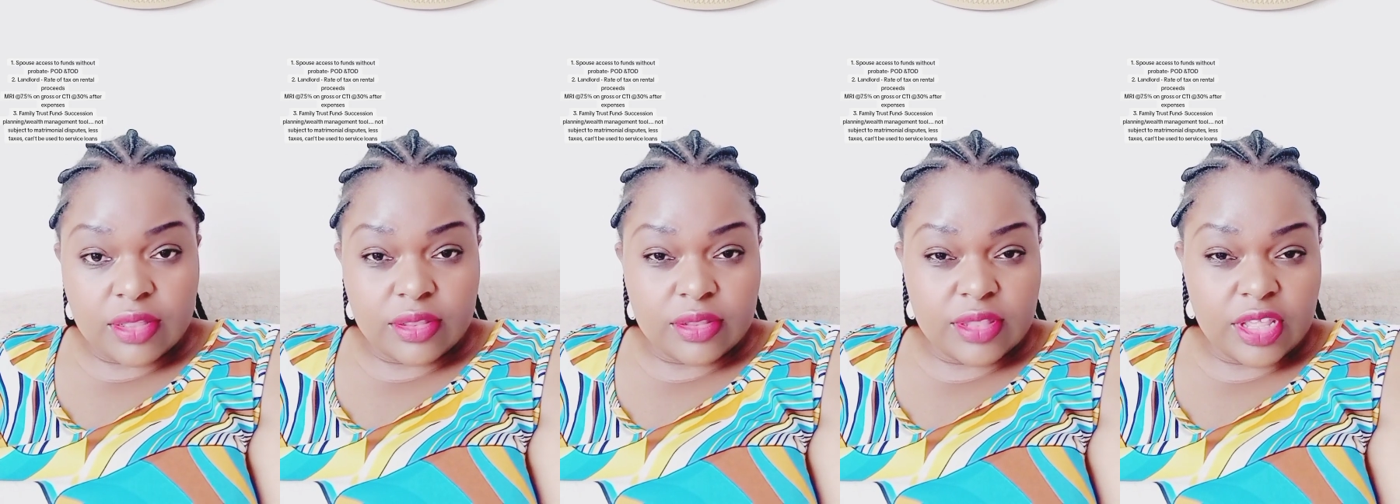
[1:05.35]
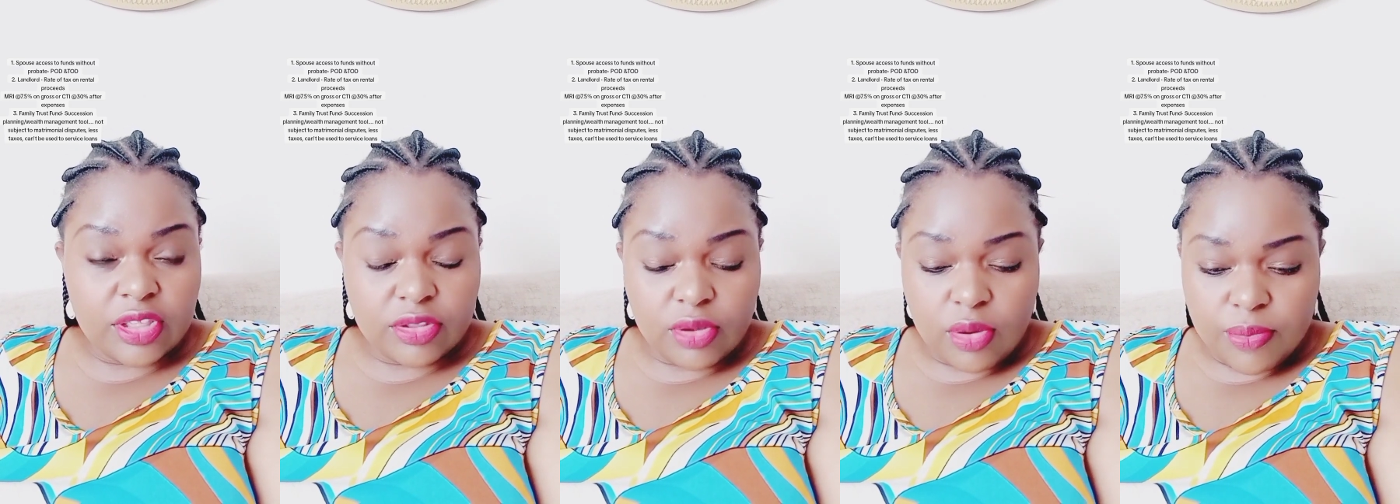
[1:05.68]
the
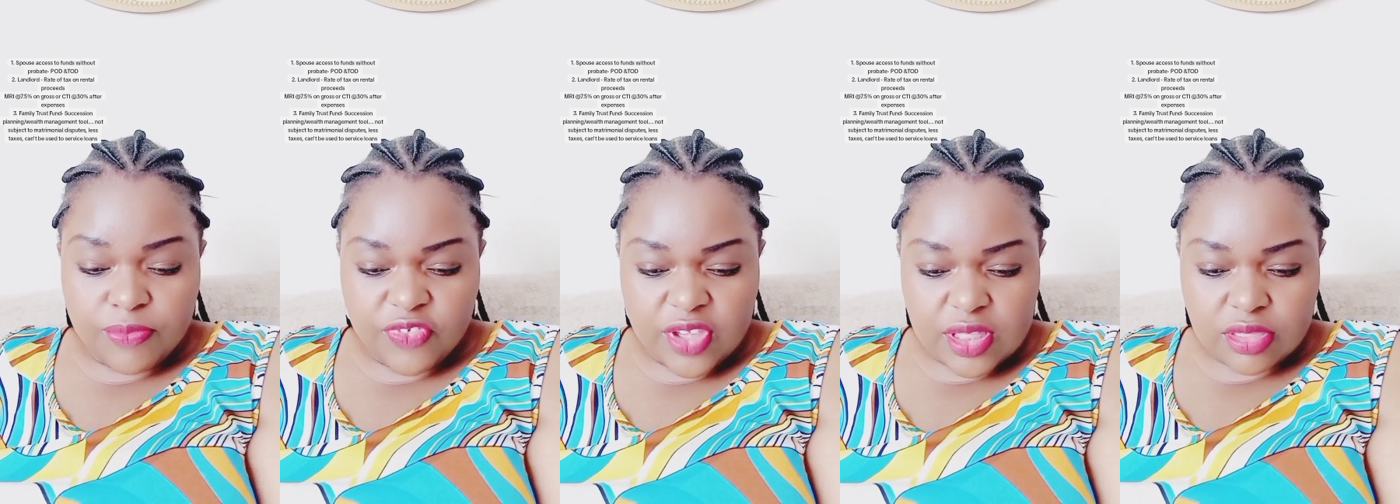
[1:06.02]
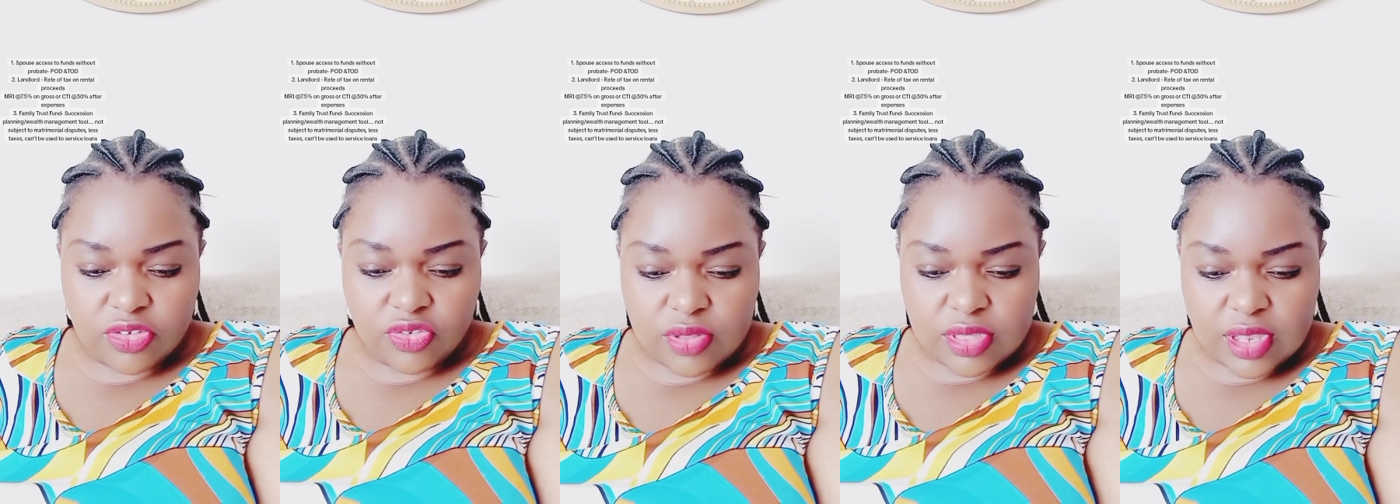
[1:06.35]
obvious
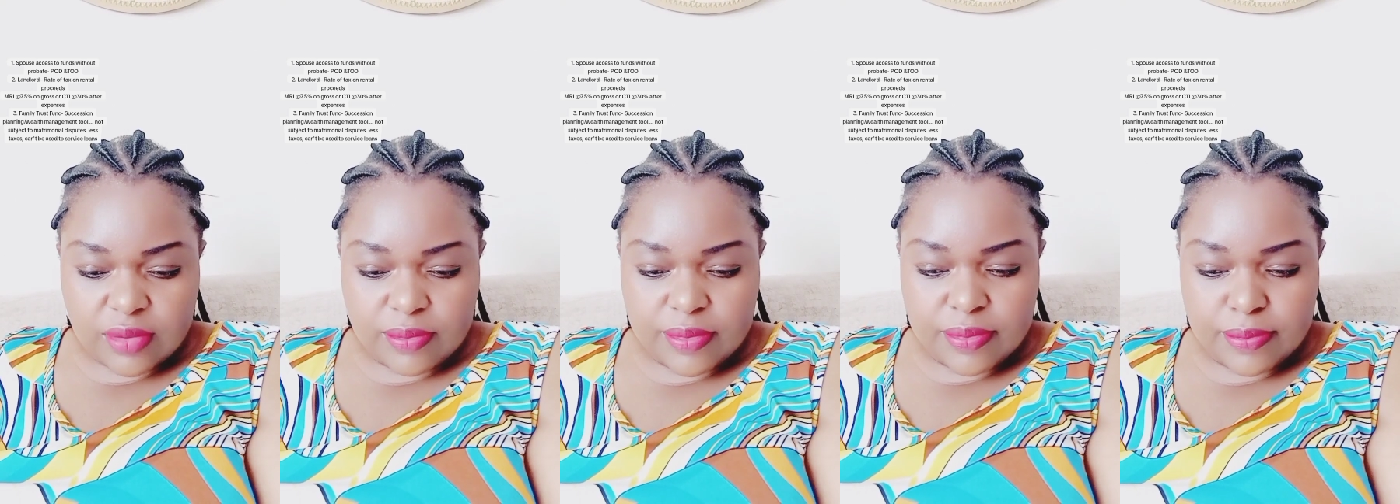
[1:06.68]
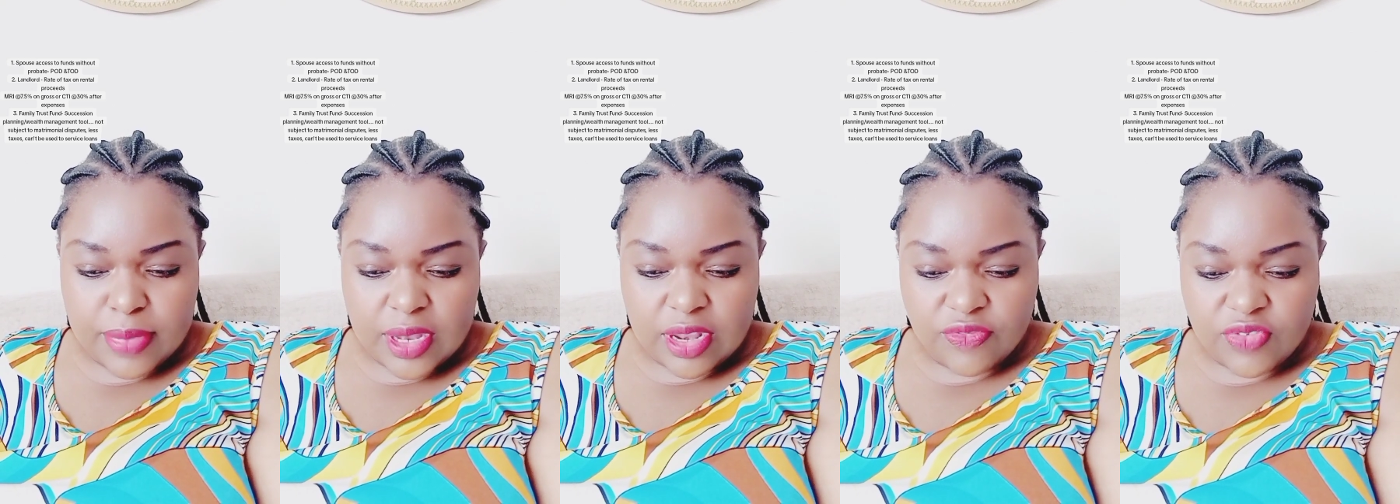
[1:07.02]
chosen
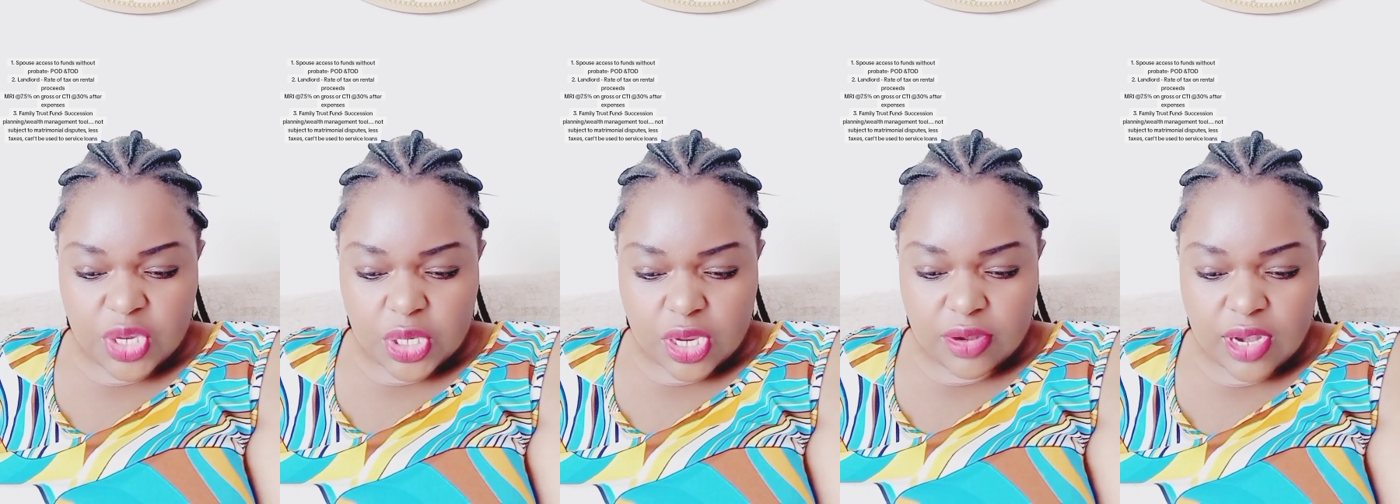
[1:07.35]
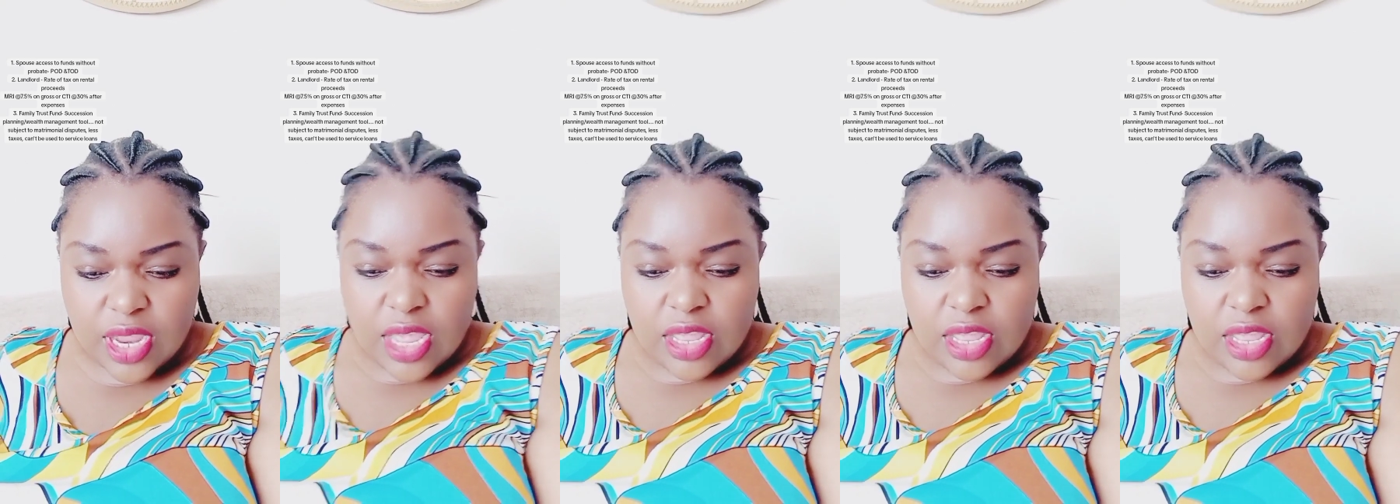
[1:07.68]
beneficiary